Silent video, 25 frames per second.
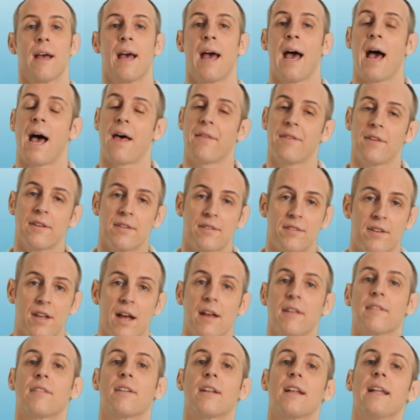and this
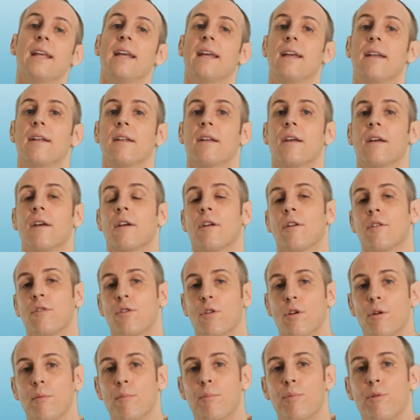does lead to
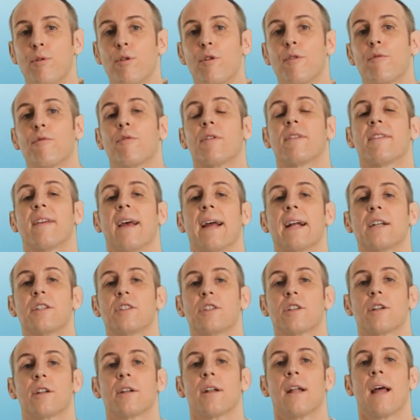improved
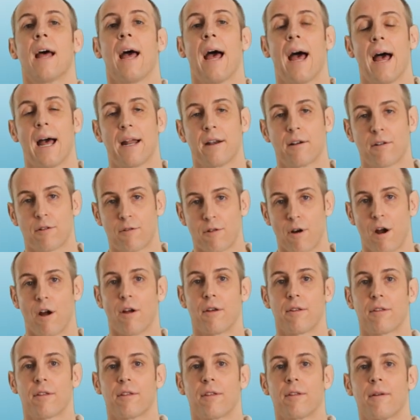retention and
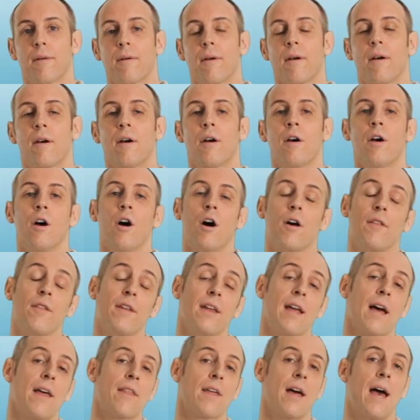growth. On the
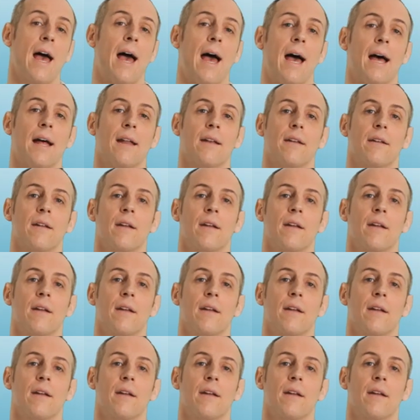other hand,